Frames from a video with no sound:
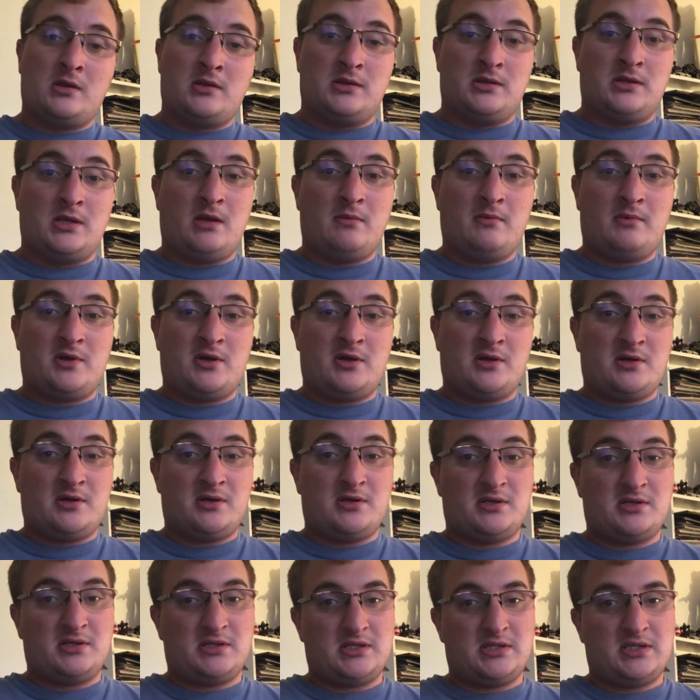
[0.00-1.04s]

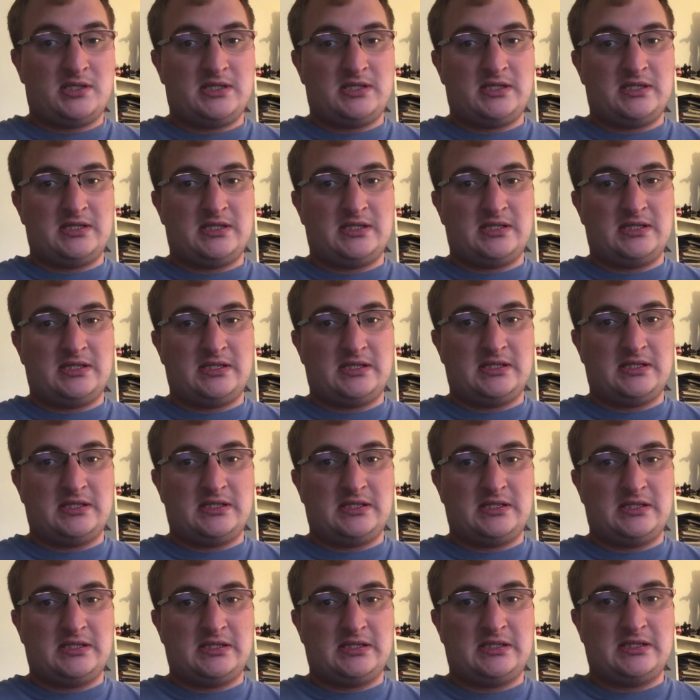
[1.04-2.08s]
Number
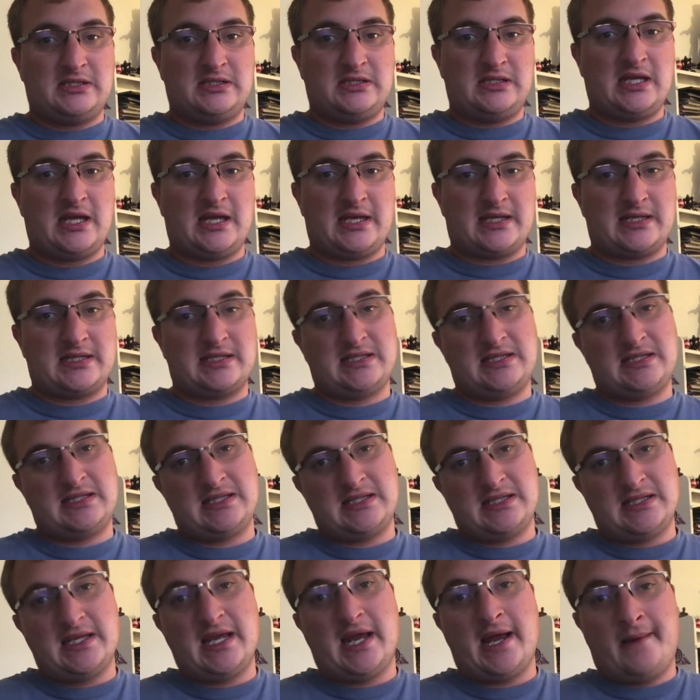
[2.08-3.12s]
six
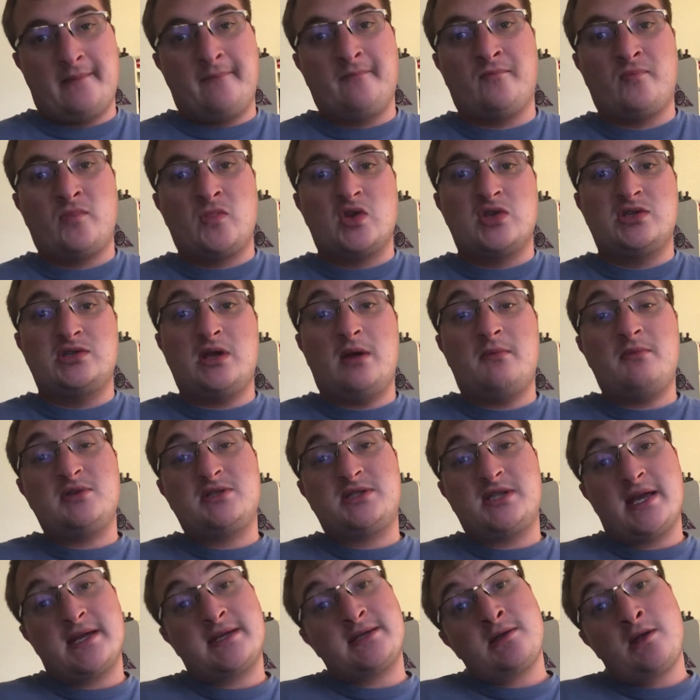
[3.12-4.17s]
is
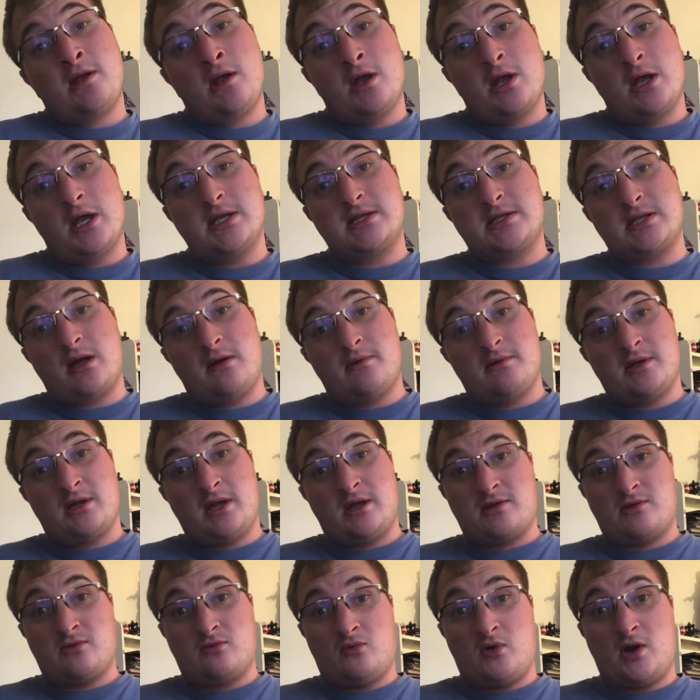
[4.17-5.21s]
coming out
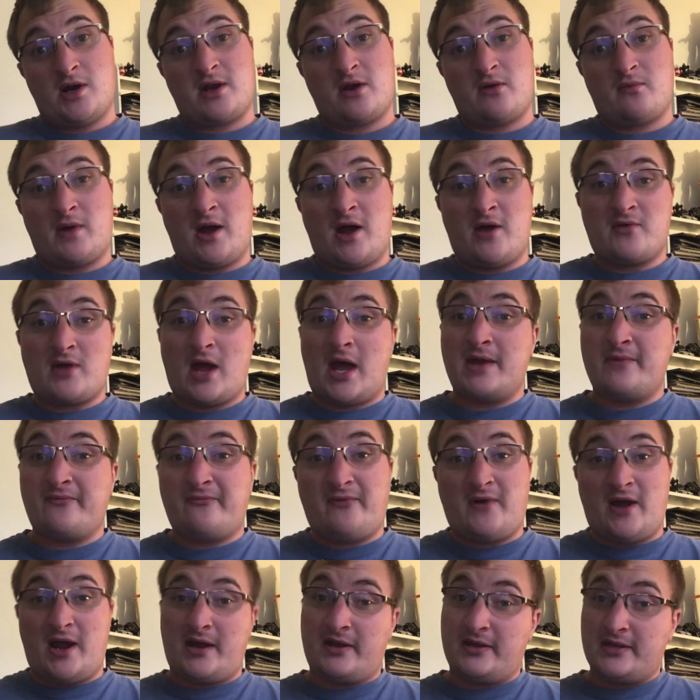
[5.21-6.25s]
to Wreck-It Ralph. I
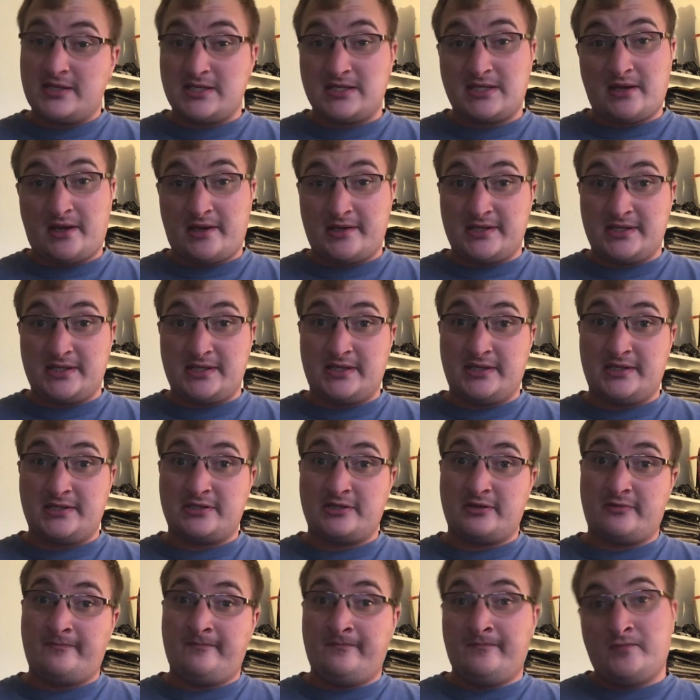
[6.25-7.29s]
finally started to see
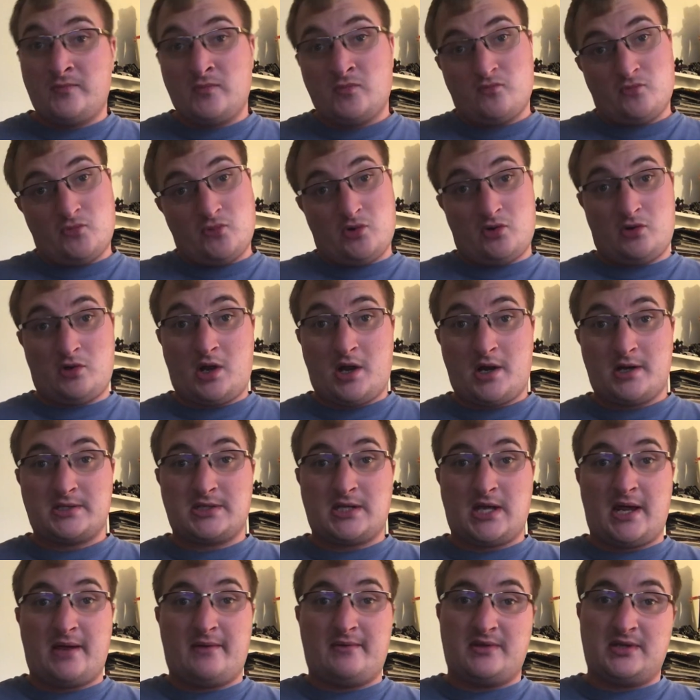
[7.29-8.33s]
some for a long
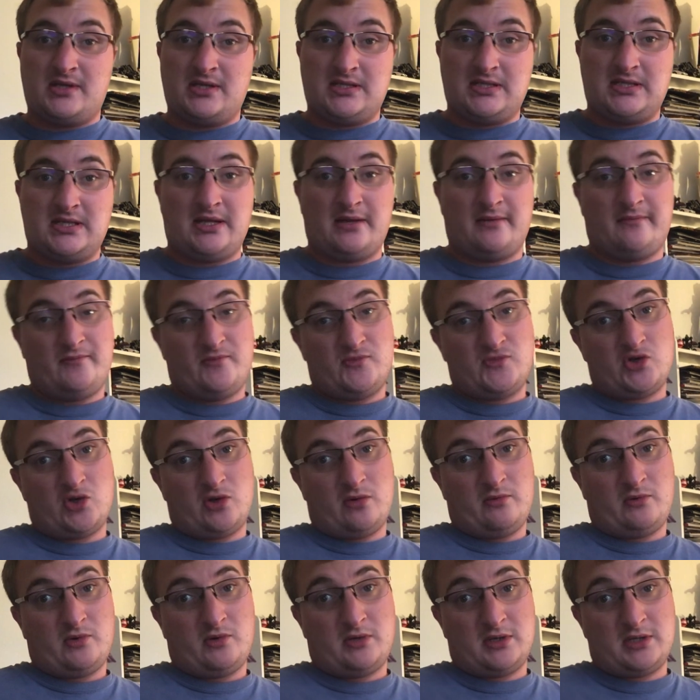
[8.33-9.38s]
time and see him
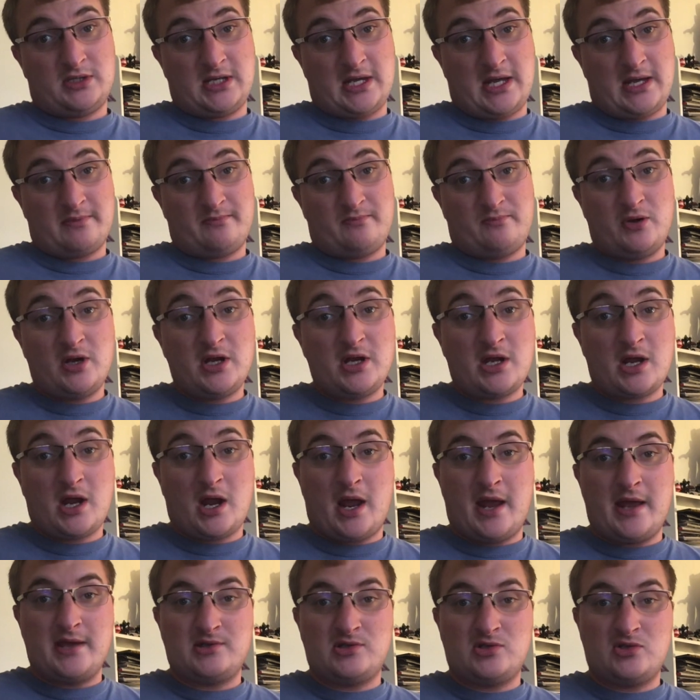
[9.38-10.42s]
something like that. Pretty
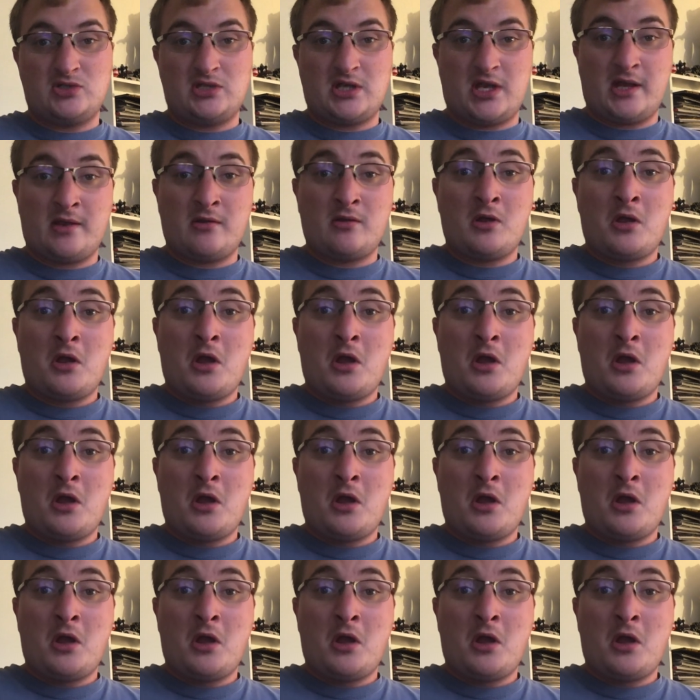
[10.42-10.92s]
interesting.